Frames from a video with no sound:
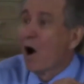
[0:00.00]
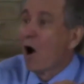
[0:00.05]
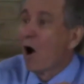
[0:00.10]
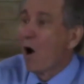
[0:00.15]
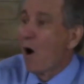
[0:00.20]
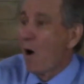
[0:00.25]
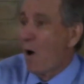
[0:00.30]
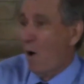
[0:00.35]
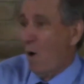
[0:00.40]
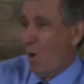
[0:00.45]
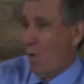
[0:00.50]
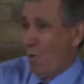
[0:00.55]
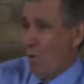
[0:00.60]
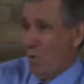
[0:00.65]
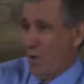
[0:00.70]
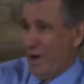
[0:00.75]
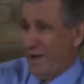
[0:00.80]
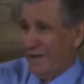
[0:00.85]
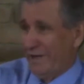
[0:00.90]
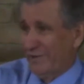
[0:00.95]

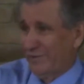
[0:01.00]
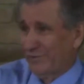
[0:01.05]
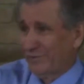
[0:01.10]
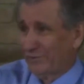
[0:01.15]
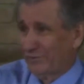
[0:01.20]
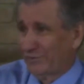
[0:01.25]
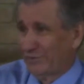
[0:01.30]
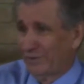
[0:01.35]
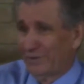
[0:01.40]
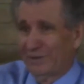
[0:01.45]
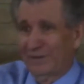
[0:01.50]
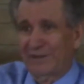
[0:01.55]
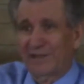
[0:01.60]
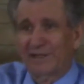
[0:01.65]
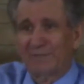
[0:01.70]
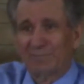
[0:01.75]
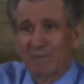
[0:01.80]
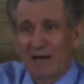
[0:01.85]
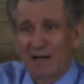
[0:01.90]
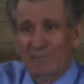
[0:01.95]
always
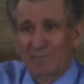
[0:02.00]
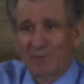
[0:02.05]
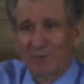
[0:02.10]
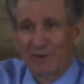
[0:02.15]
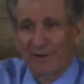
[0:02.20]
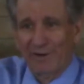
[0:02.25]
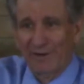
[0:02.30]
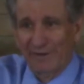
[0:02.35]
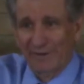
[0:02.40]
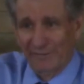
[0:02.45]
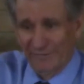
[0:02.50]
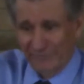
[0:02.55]
in my prayers.